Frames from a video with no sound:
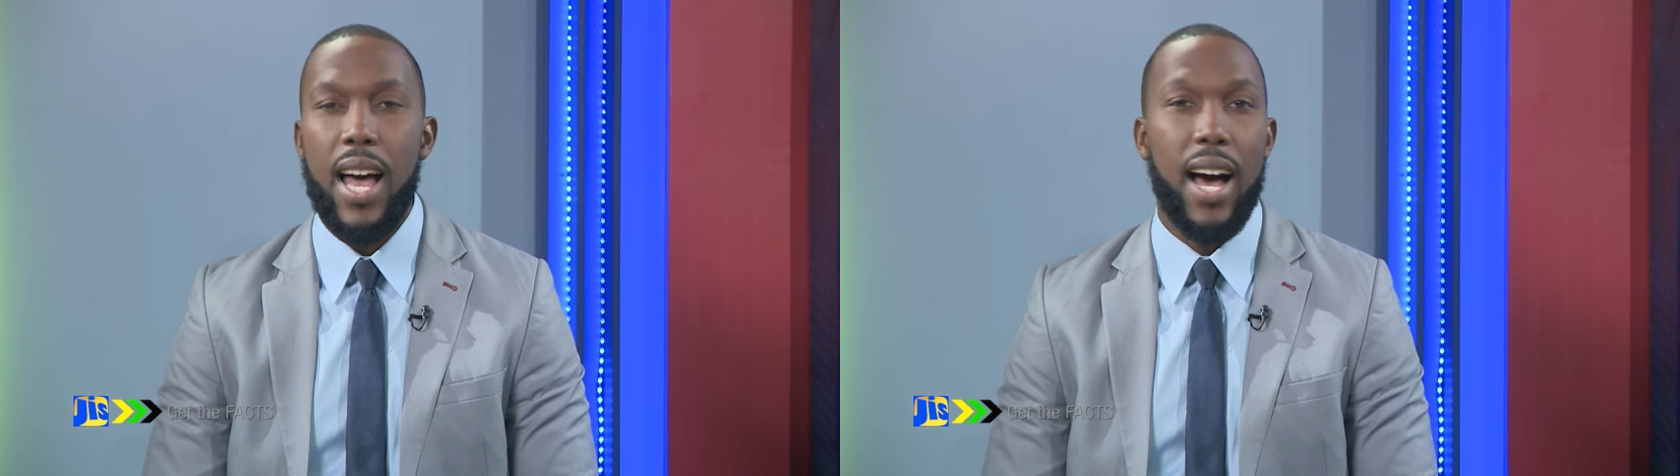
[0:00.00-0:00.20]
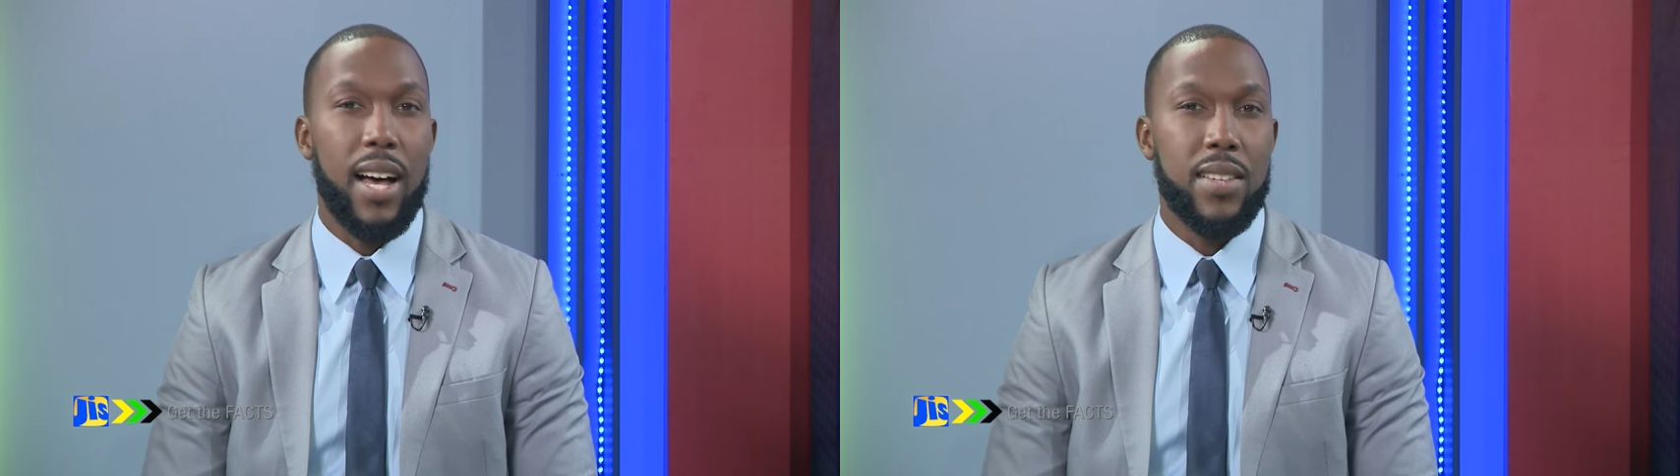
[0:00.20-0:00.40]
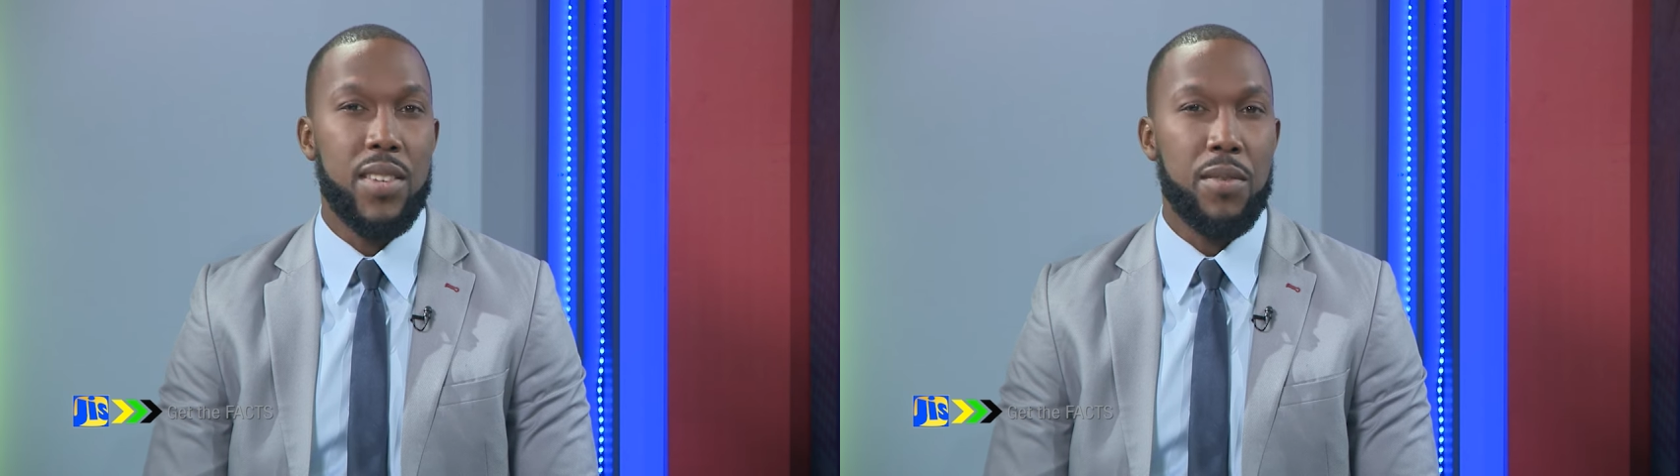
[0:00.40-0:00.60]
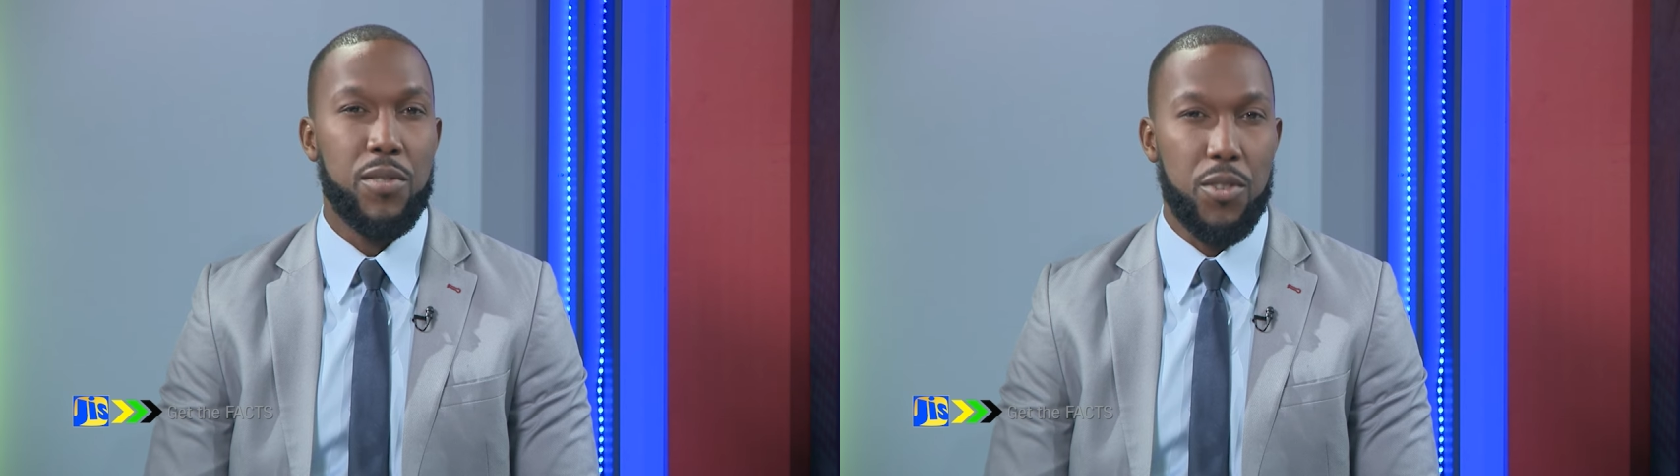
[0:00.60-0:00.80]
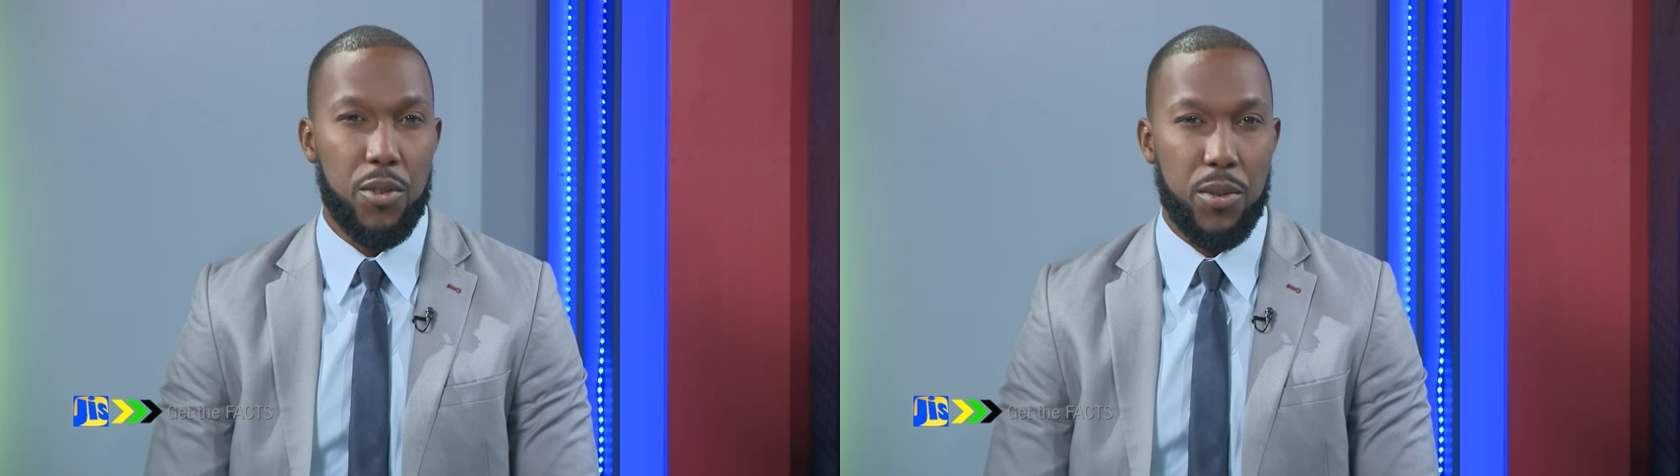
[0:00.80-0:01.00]
as of
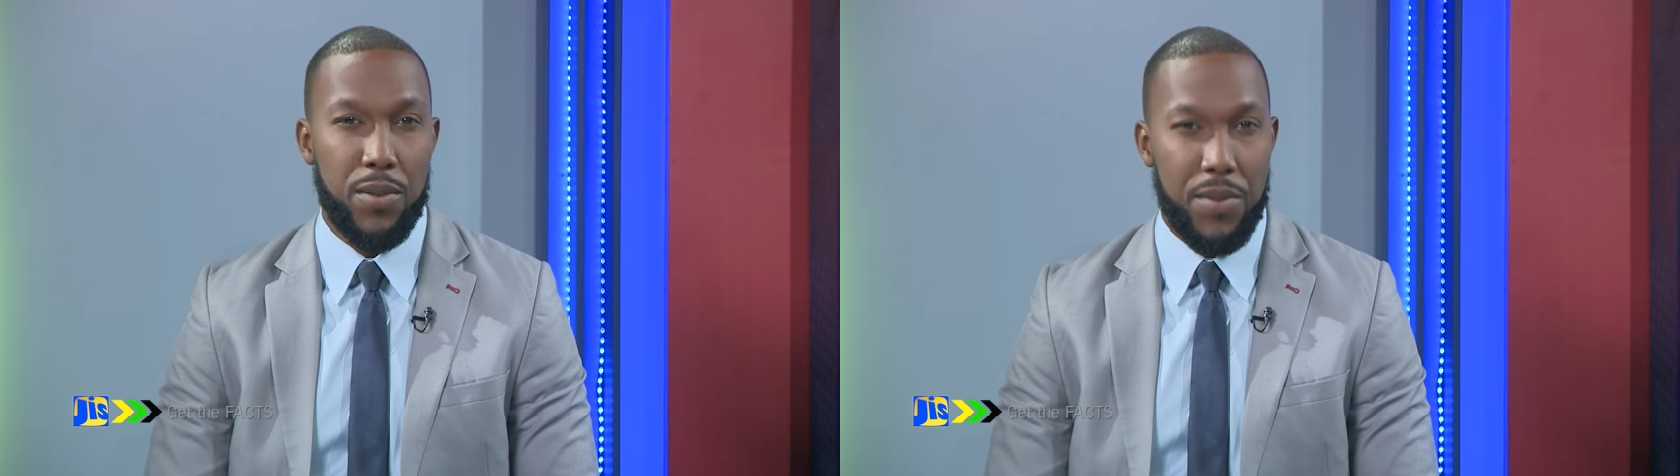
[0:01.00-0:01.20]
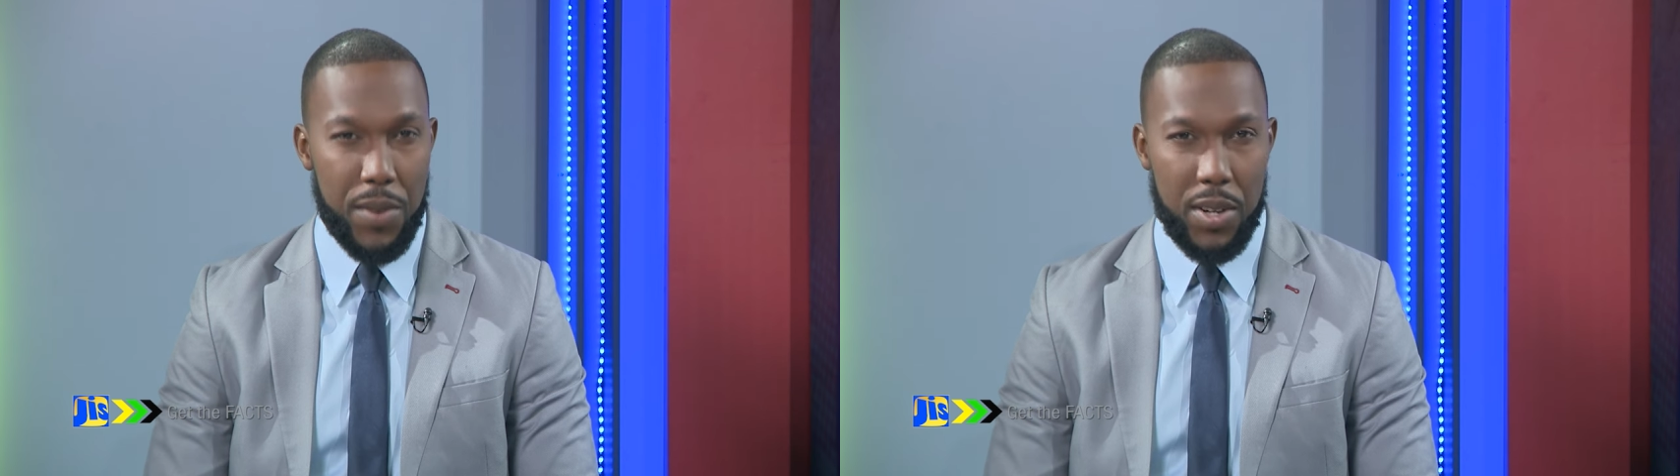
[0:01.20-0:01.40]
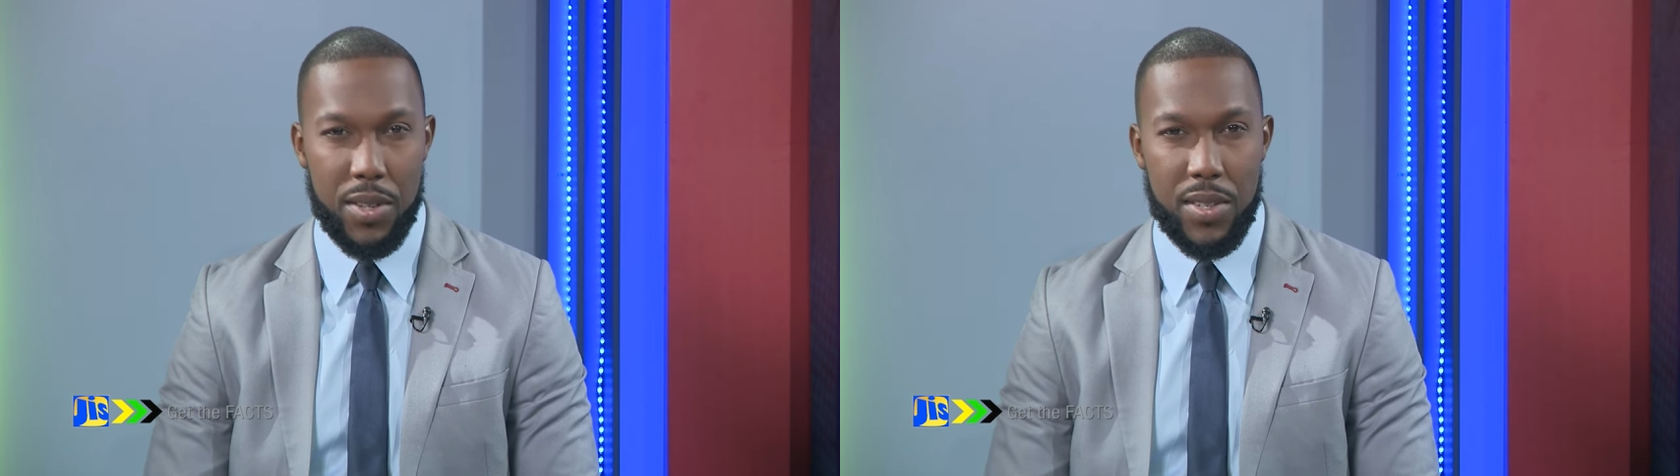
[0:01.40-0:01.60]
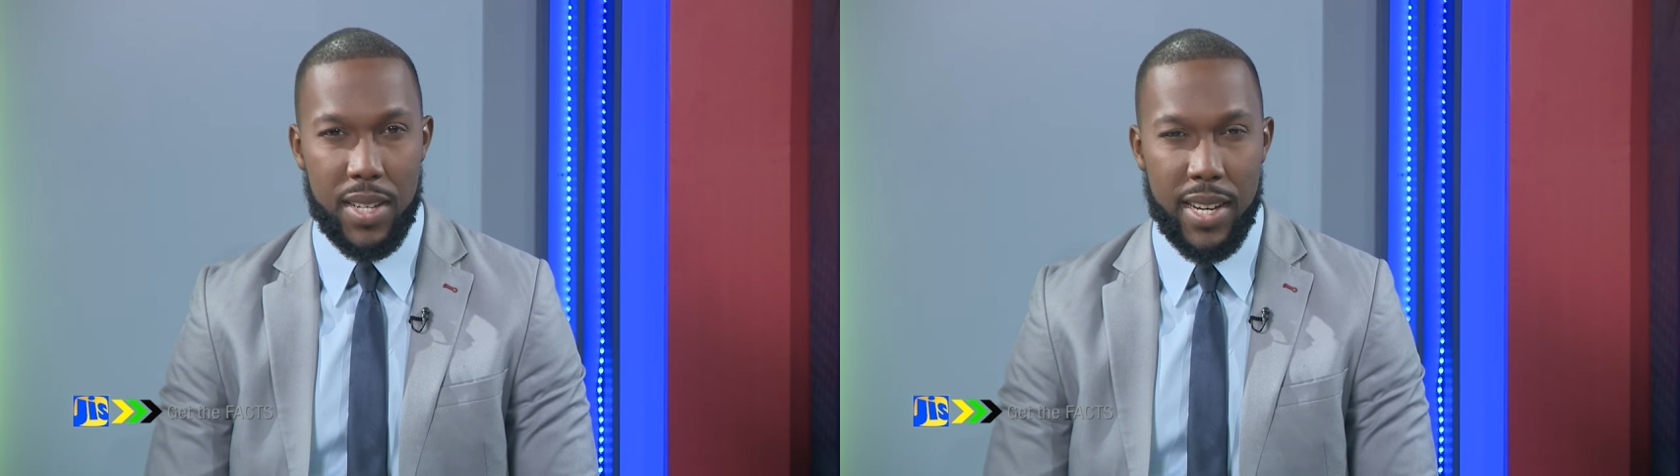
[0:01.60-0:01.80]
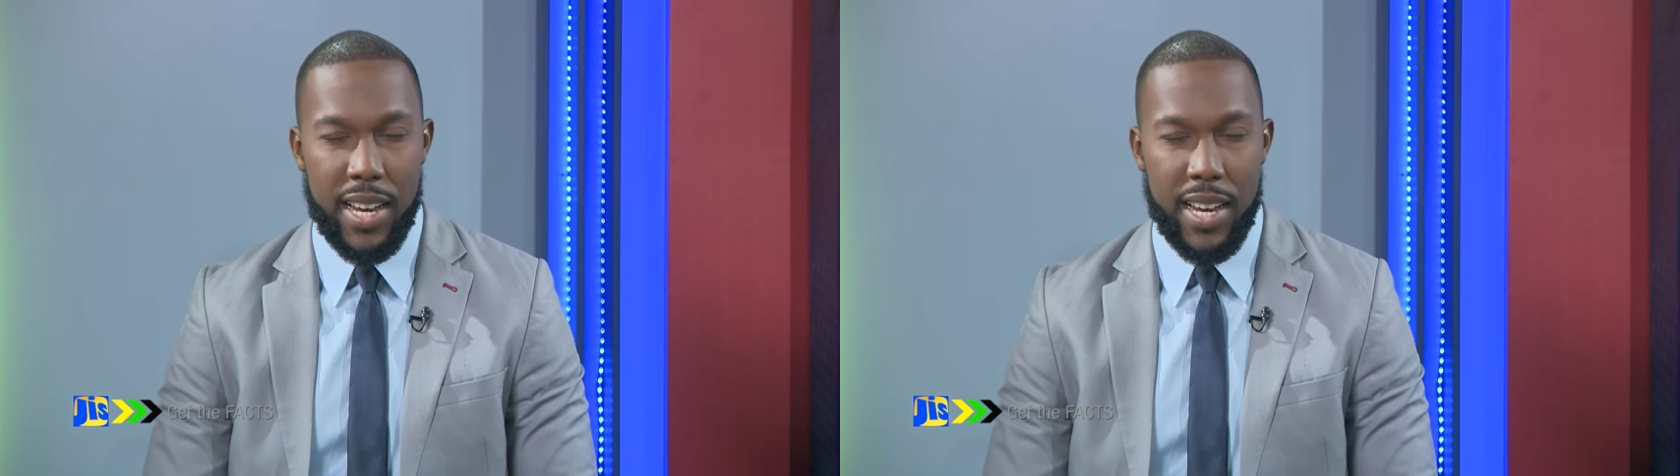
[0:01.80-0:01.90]
June first.